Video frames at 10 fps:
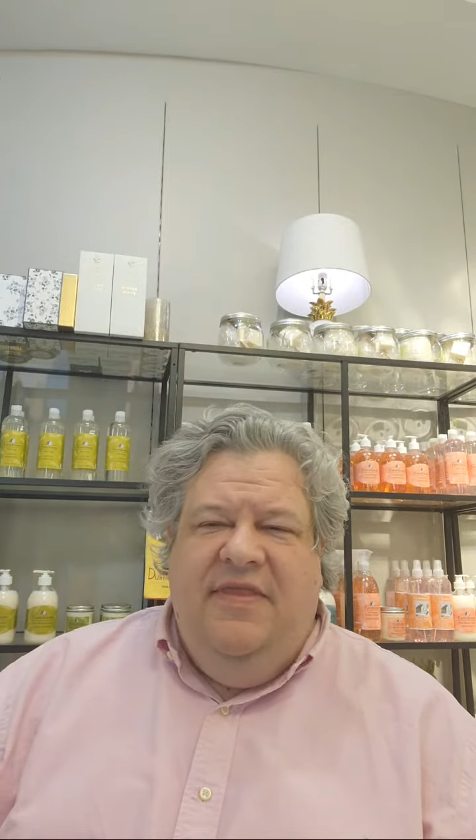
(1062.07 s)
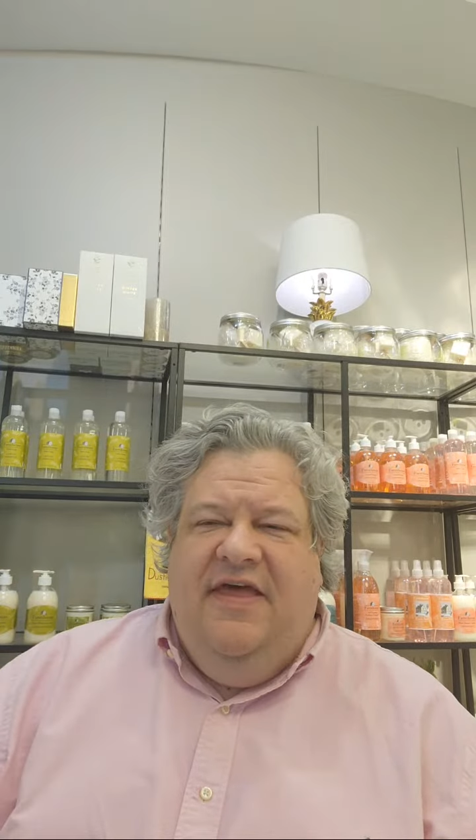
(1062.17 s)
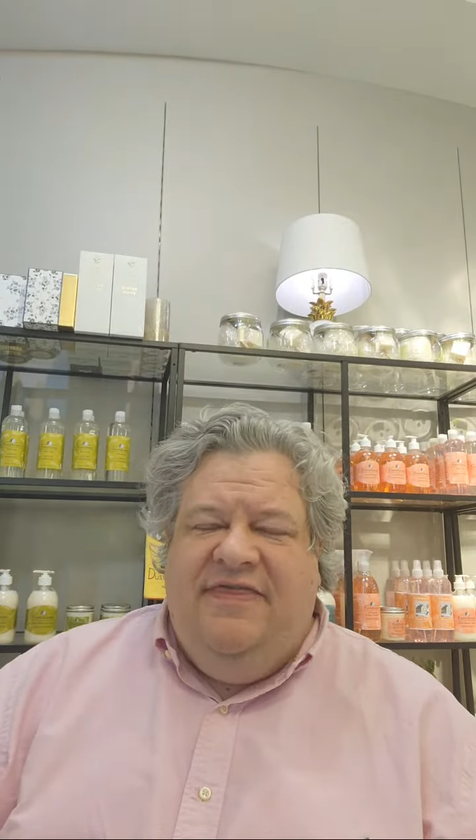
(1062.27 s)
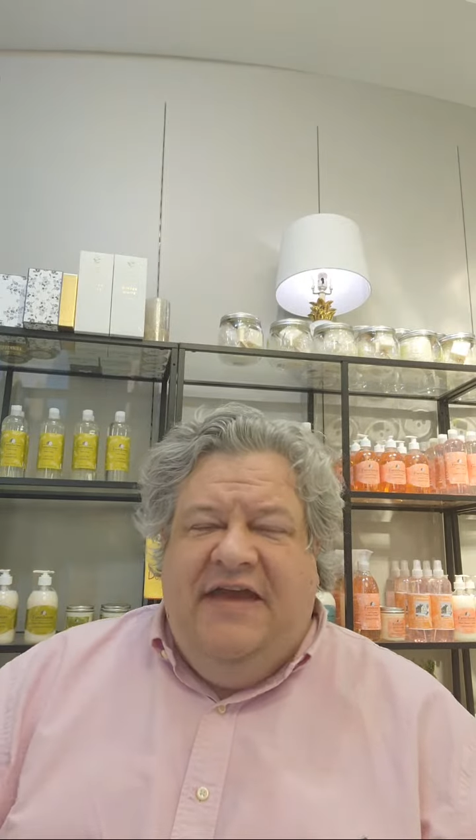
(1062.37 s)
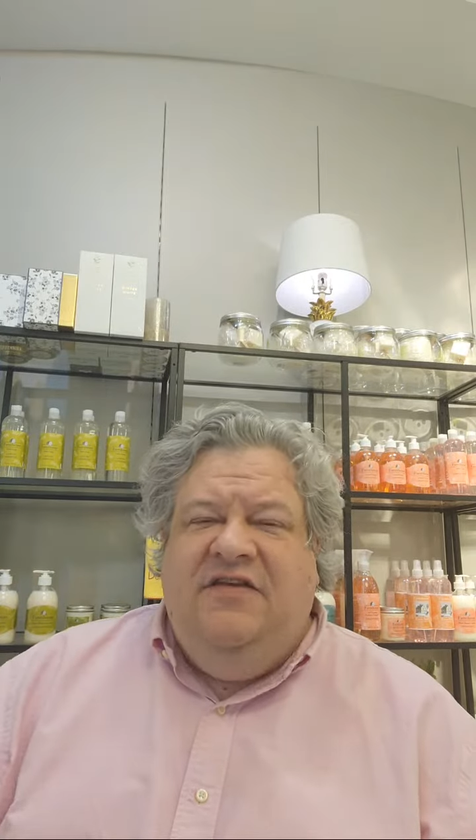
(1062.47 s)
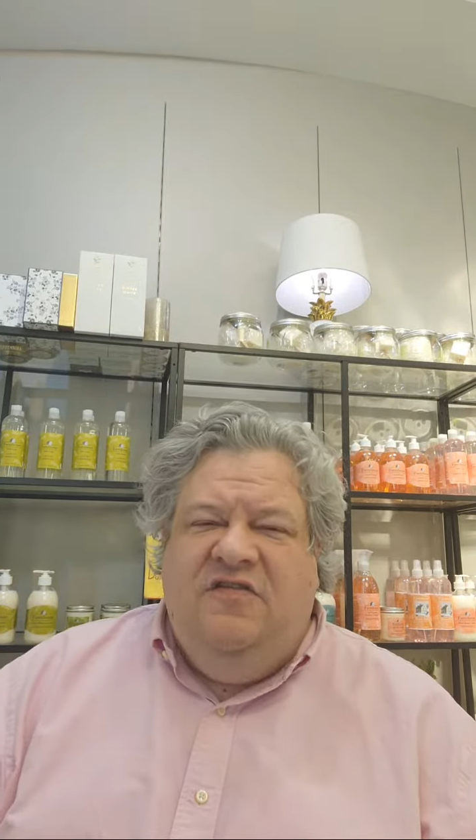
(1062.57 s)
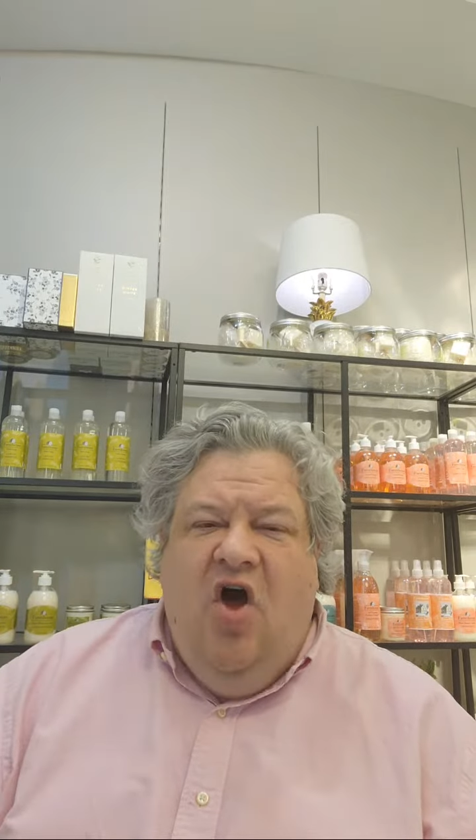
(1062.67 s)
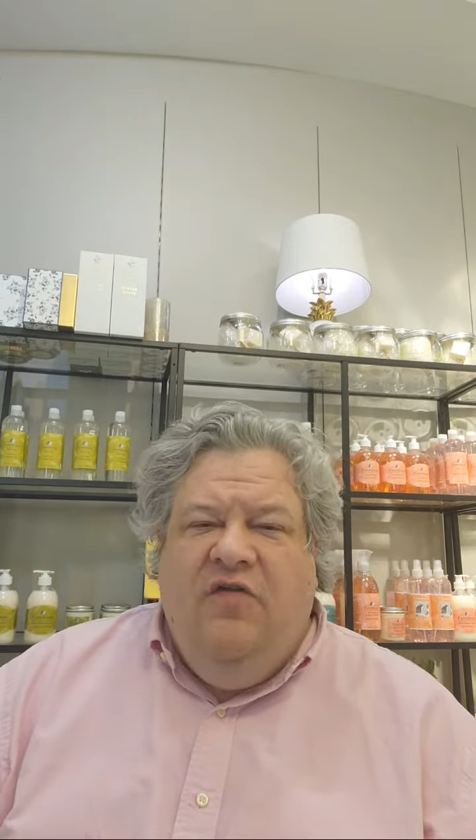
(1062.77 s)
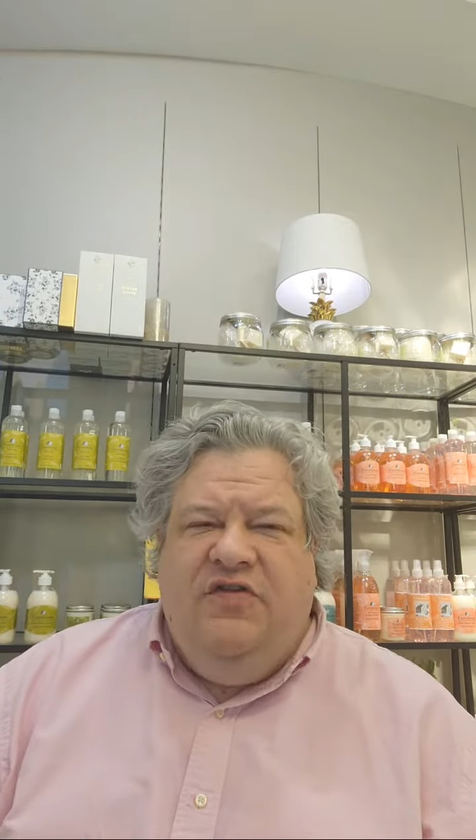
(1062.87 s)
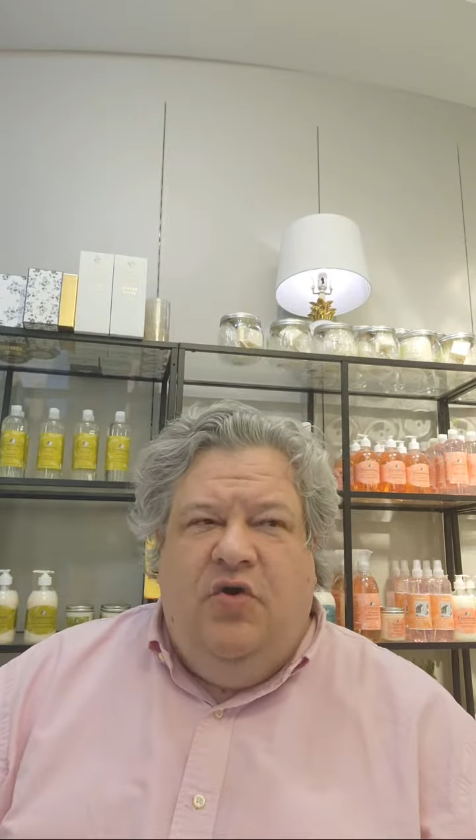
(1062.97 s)
They
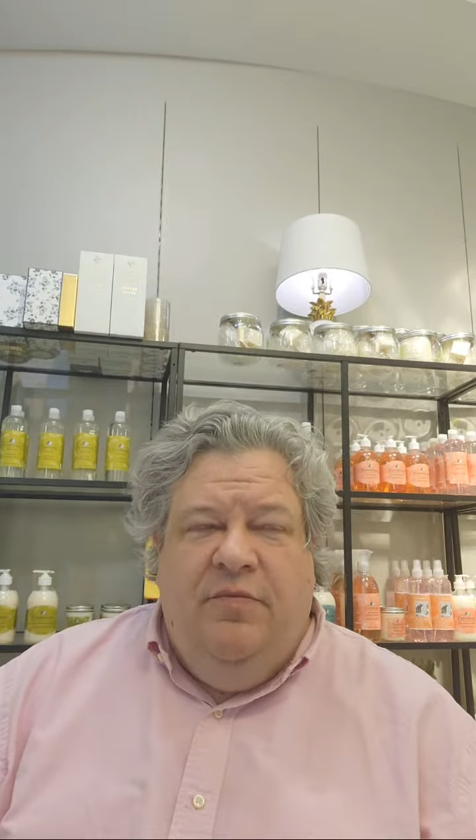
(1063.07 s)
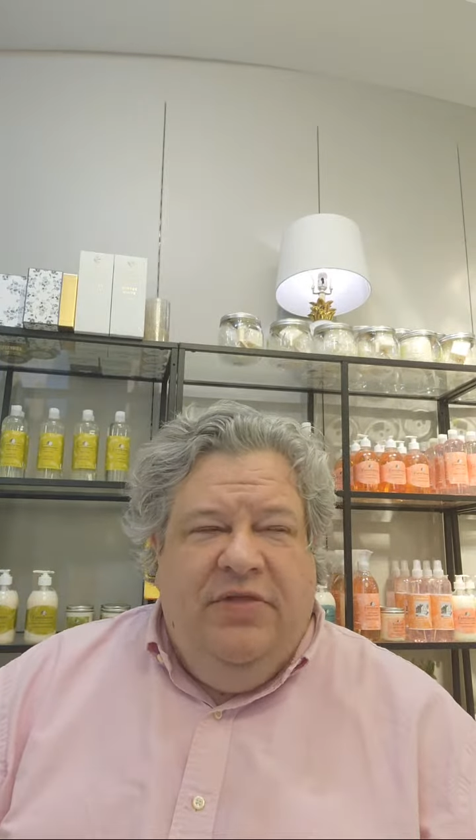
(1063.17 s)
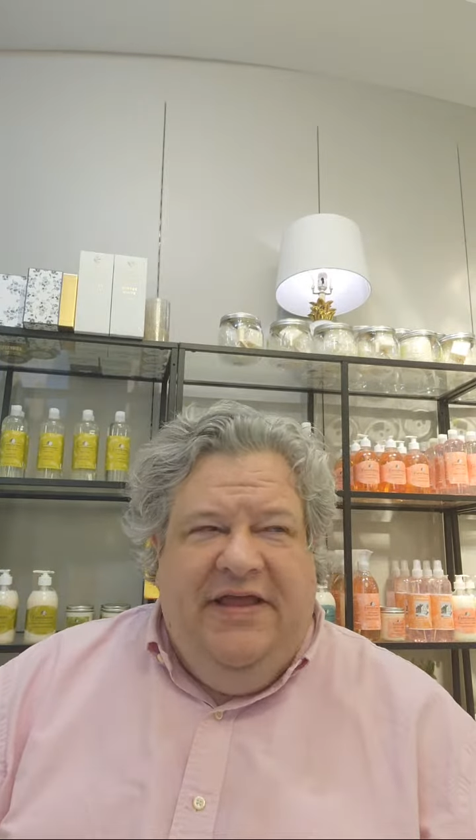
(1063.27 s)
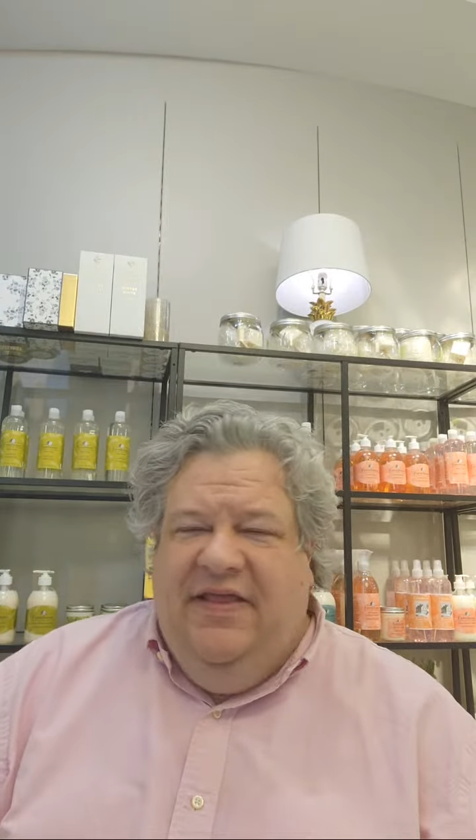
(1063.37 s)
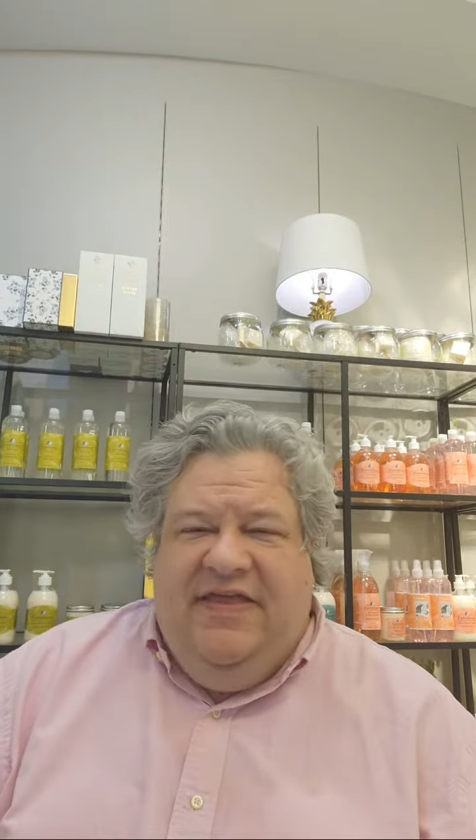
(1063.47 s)
dissolve so completely.